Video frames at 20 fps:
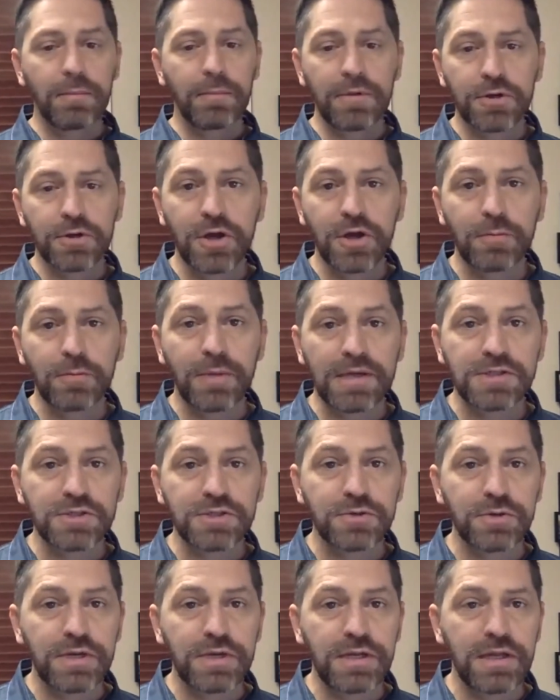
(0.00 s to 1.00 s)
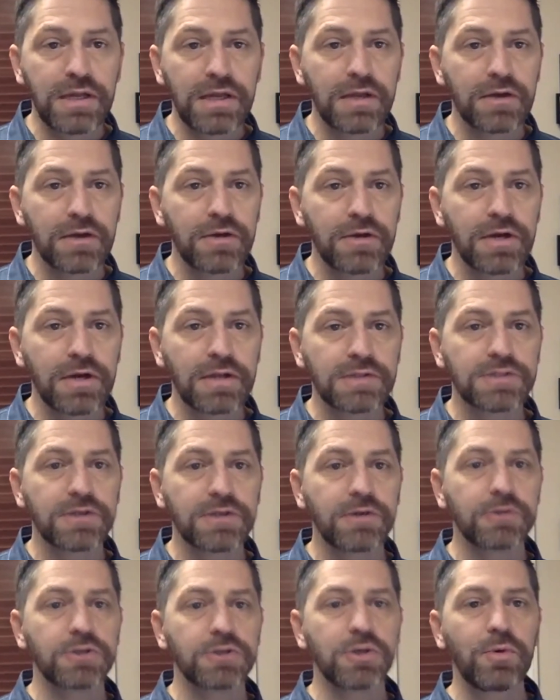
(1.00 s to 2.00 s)
and I'm going to share my screen here and
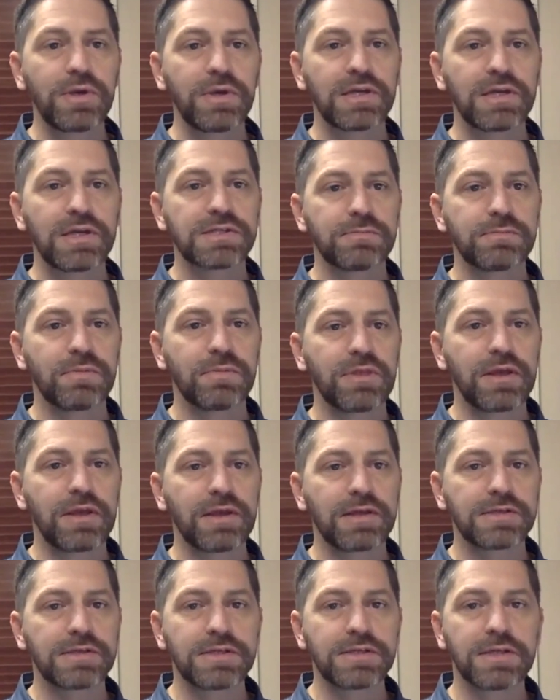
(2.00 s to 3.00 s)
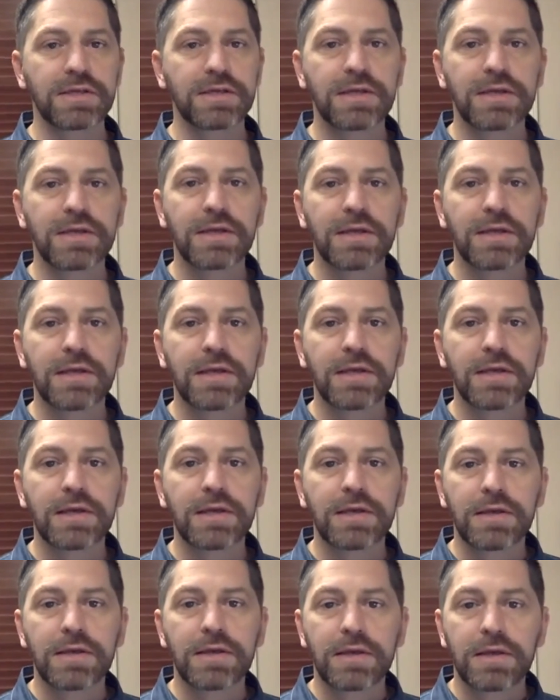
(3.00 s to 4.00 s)
start showing you some things.
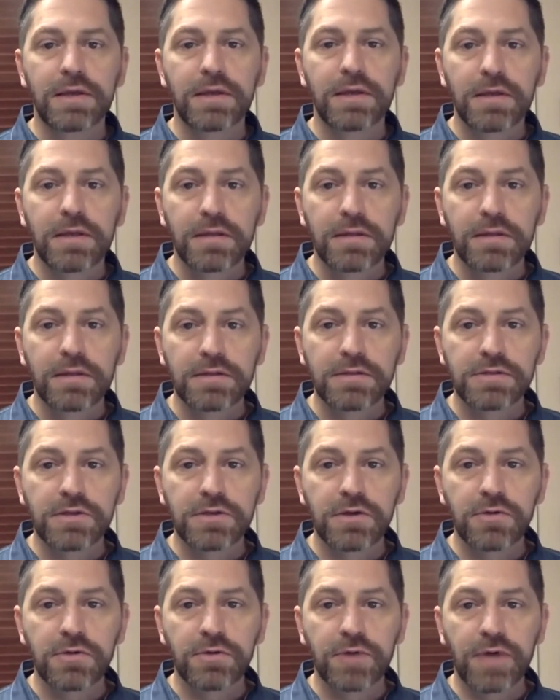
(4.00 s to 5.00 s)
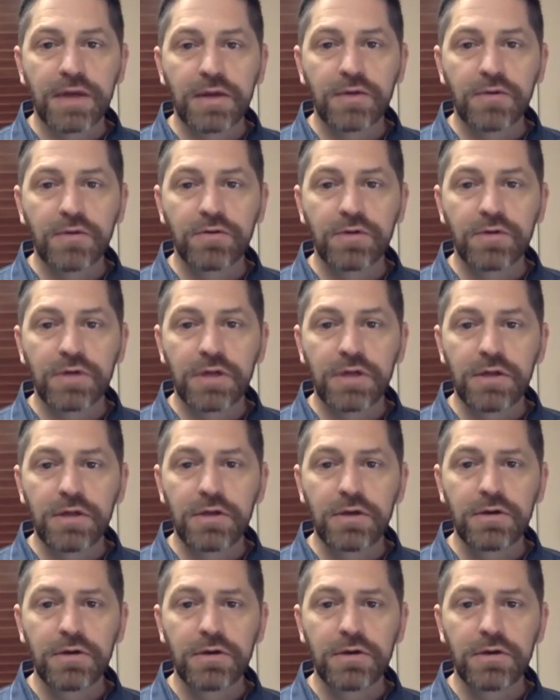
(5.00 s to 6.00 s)
Let's go right over
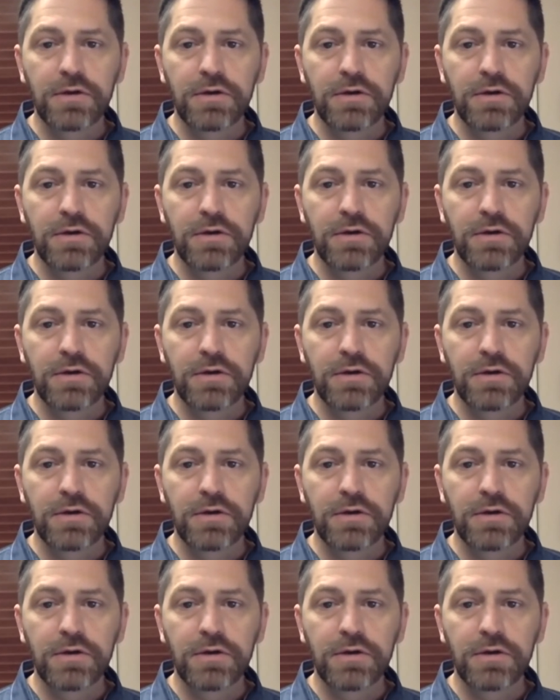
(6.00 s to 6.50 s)
here.